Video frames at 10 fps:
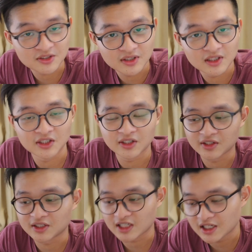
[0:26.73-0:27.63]
student here at
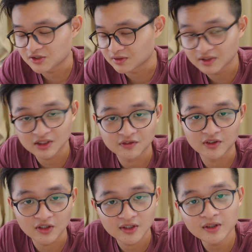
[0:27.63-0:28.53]
the Chinese University of
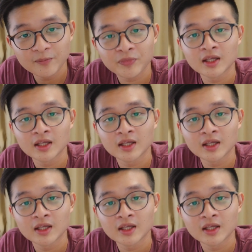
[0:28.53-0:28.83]
Hong Kong.